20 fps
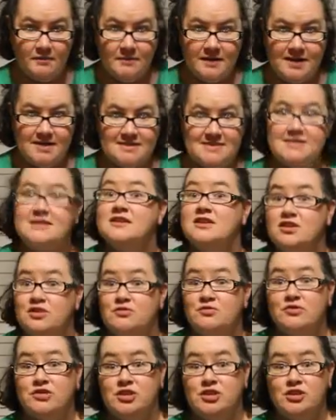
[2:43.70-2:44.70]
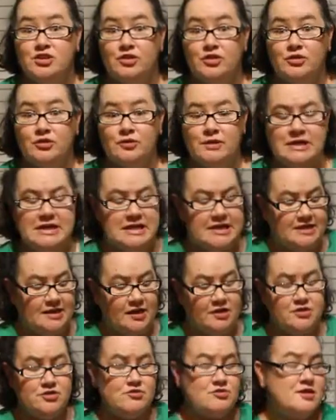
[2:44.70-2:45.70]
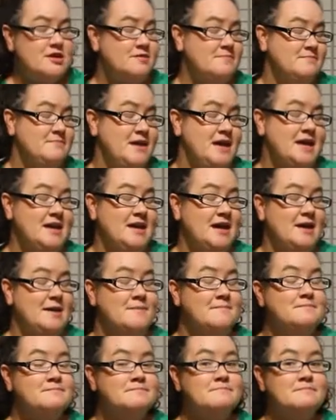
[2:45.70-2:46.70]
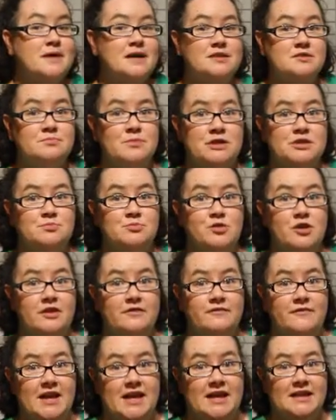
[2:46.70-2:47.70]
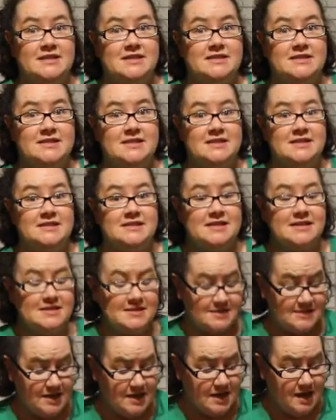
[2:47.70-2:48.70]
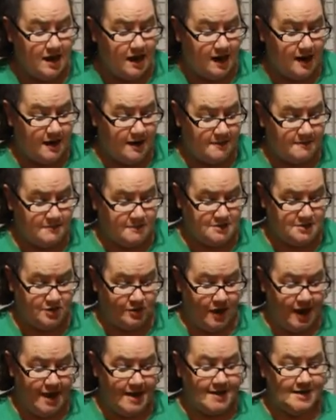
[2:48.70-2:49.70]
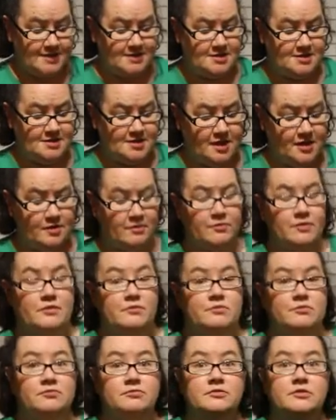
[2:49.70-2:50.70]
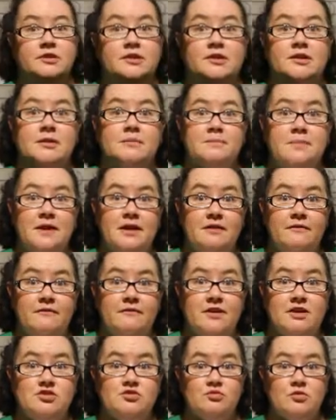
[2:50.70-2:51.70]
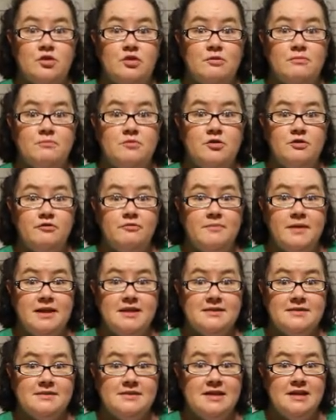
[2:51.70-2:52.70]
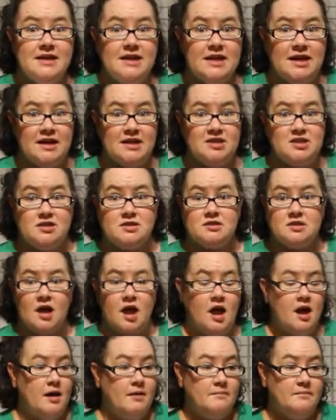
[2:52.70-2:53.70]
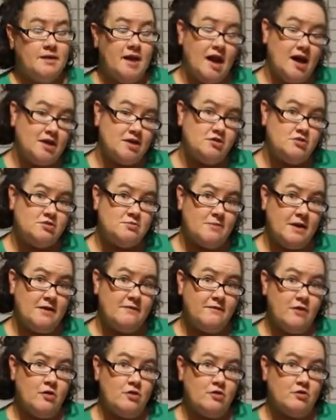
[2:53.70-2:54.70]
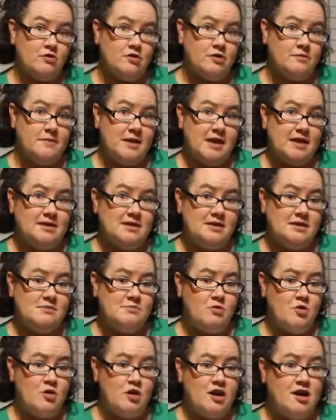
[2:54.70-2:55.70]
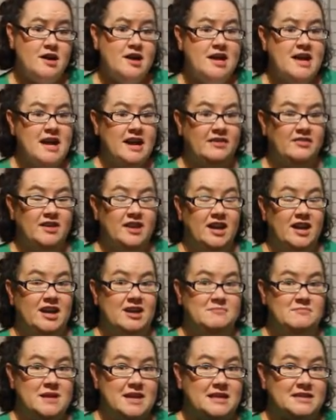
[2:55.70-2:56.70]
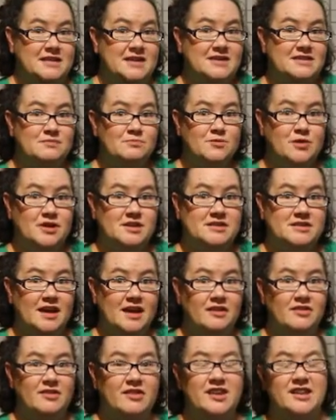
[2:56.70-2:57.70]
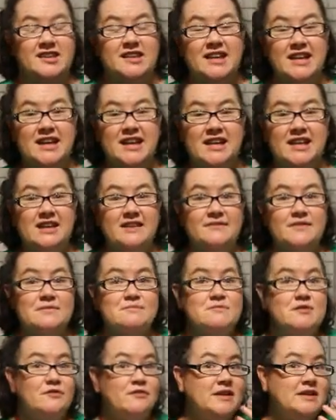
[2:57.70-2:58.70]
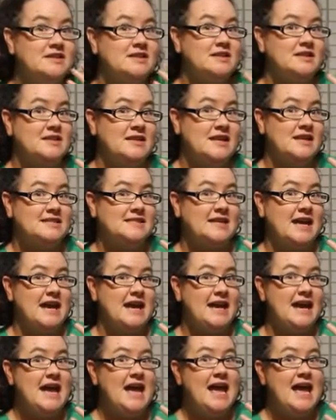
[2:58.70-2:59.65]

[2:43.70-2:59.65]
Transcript: is the new cue. Now you can make it much, much more advanced as this. So I can start with really big visual movements and just not use my vocal command anymore. And then I can make this more subtle, and then I can even move it to things like